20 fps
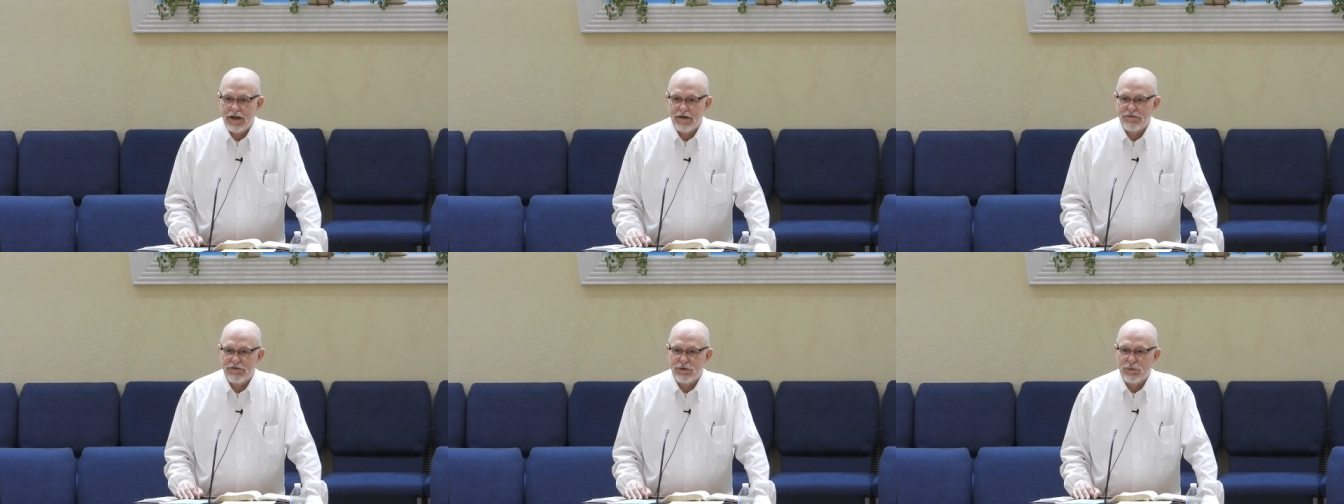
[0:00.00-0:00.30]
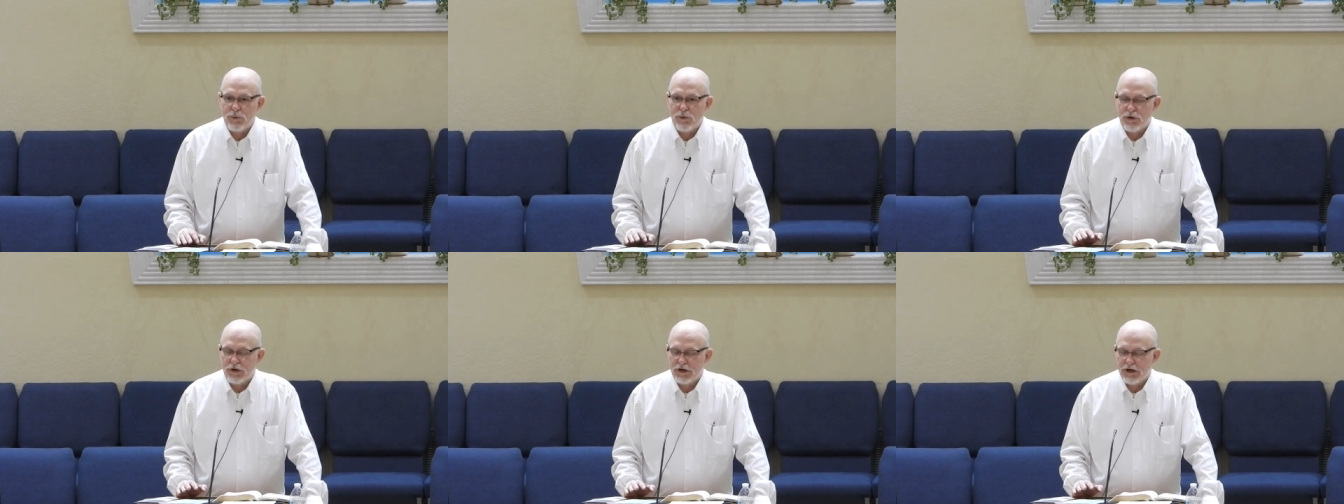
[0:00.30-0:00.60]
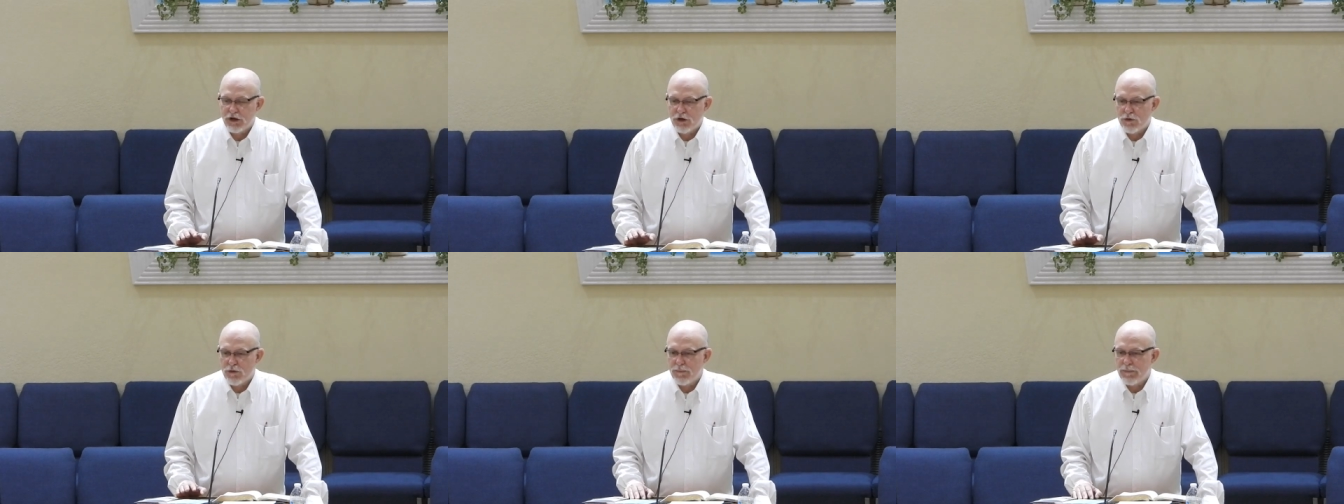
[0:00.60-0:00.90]
If you want
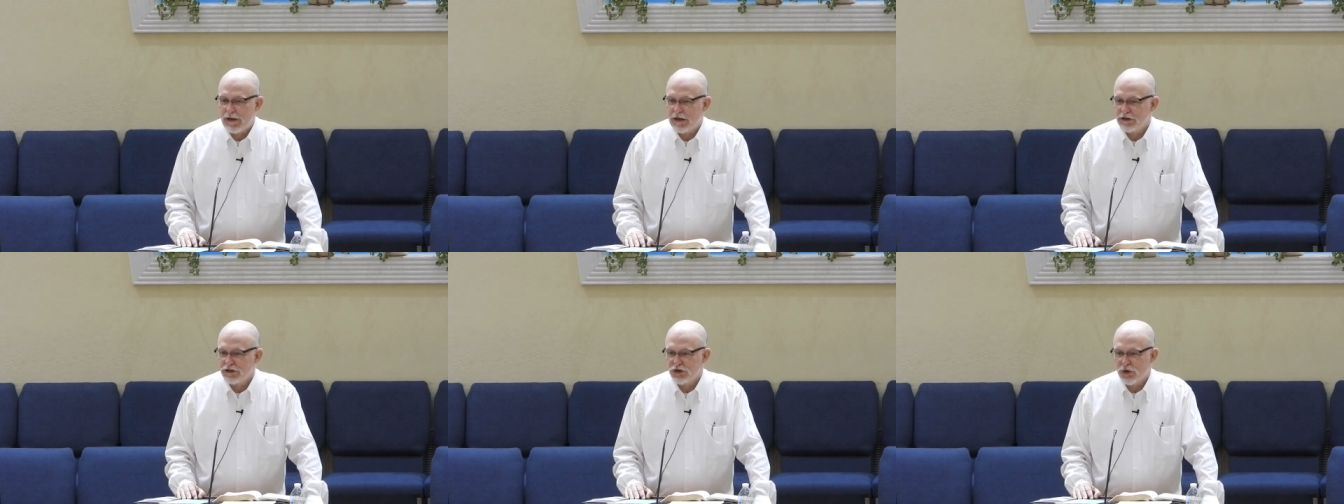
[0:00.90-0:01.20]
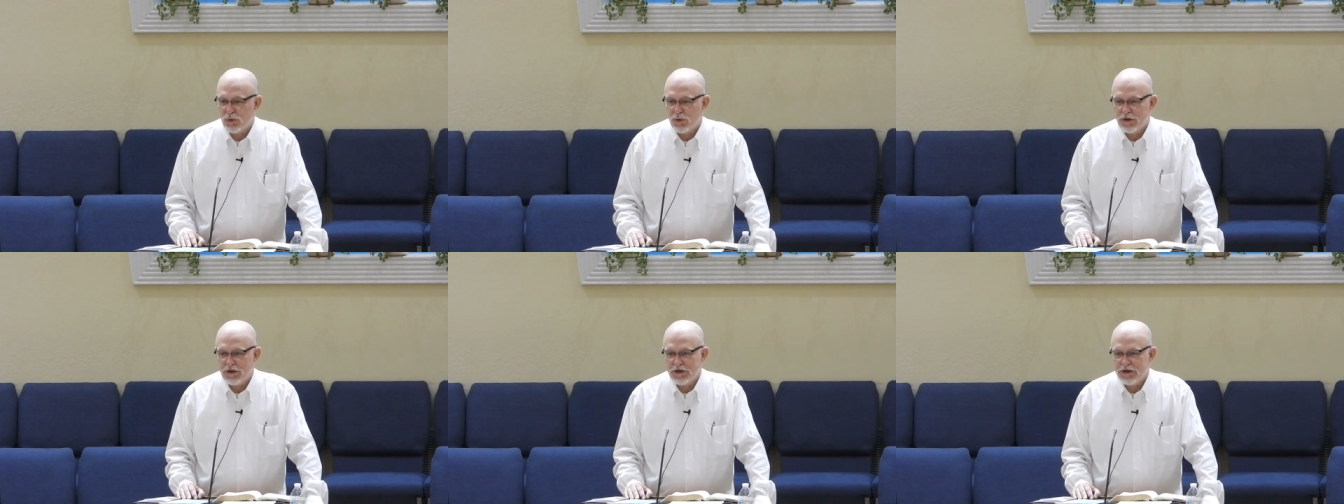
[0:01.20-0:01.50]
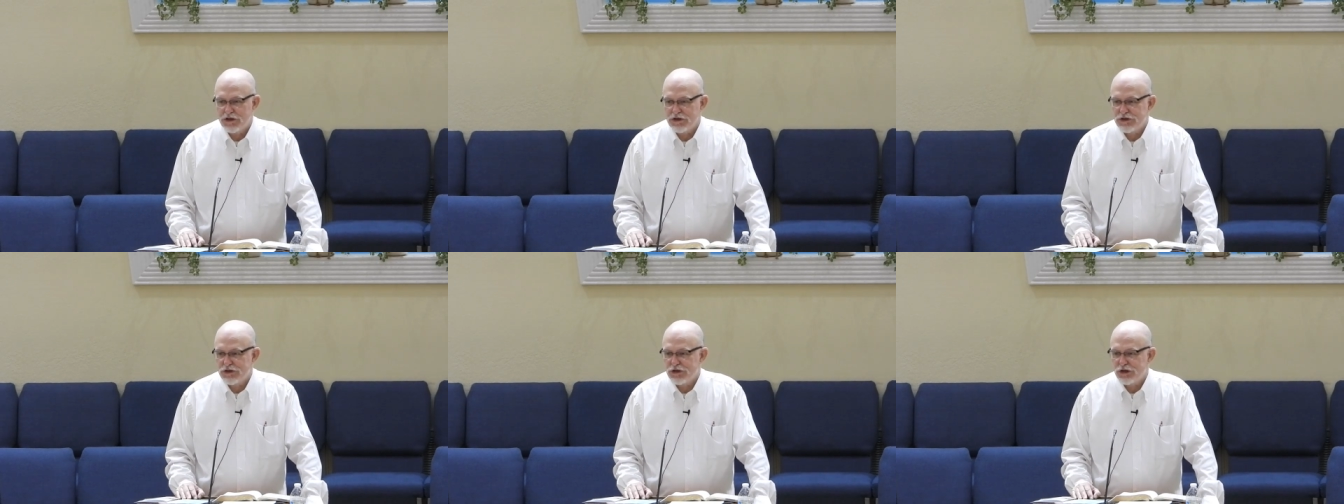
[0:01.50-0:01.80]
to talk about
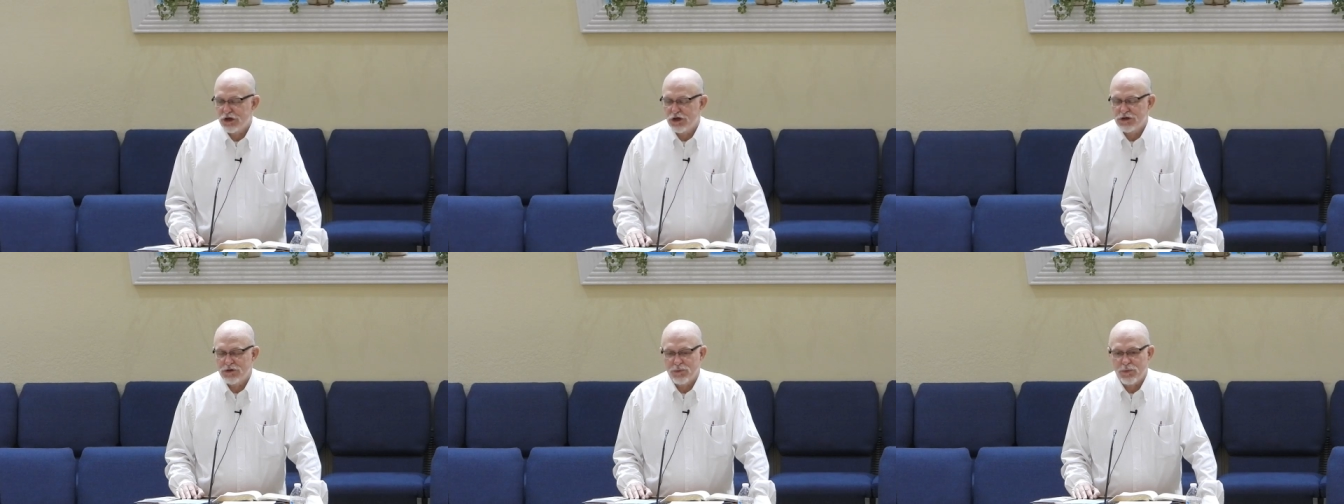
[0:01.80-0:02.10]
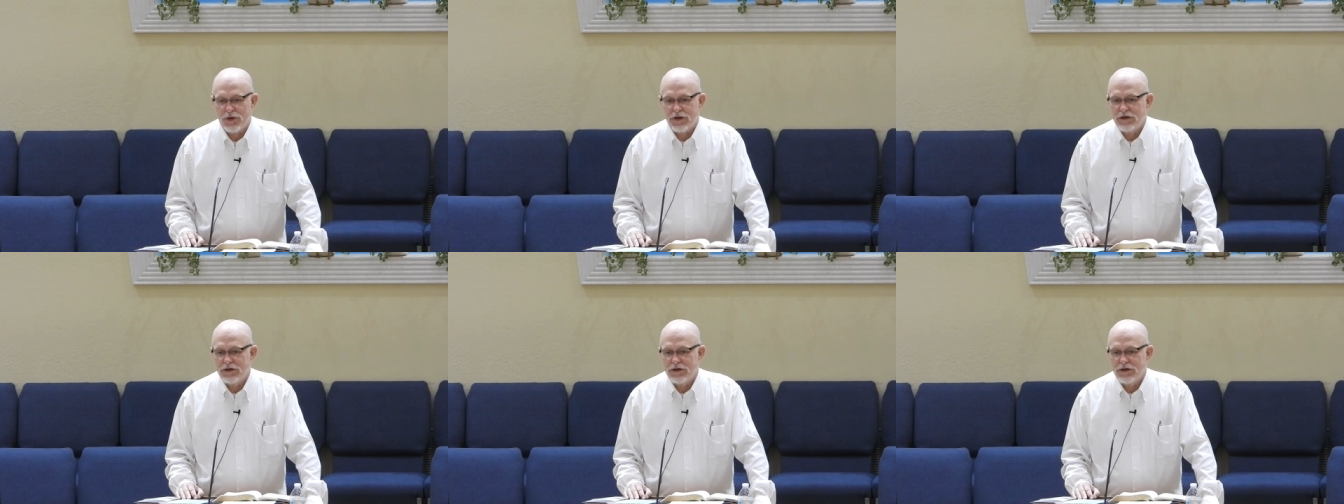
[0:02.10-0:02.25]
joining this church,